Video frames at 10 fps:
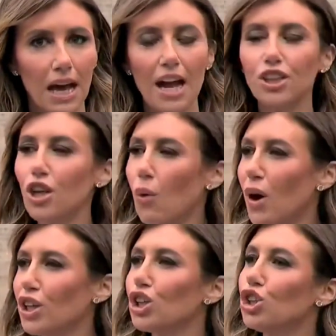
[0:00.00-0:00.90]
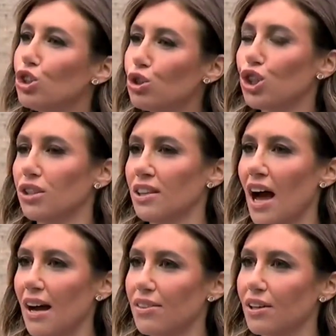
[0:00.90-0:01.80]
And you know what? You shouldn't
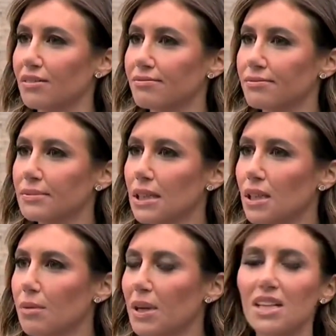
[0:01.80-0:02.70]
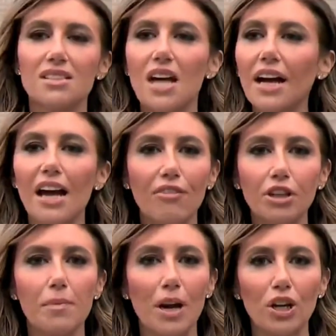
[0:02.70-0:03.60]
either. Because not
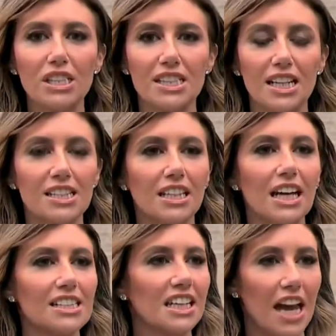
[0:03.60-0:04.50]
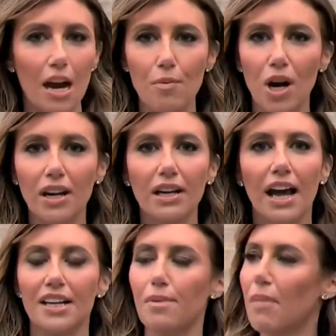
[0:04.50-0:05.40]
every American citizen gets a camera
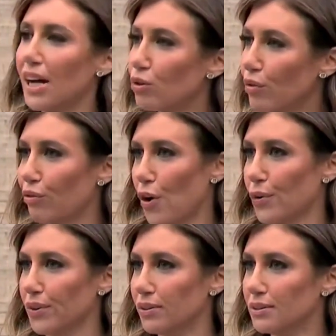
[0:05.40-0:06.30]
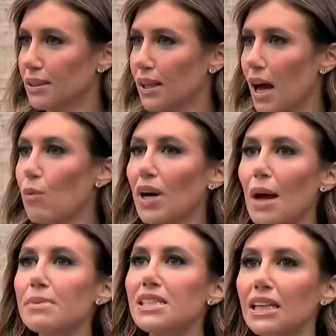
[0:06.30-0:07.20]
and a microphone. And what
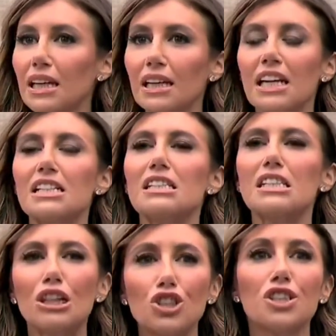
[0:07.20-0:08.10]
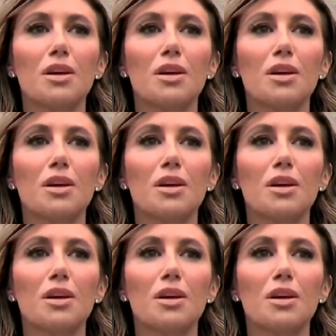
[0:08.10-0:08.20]
I'm seeing is such a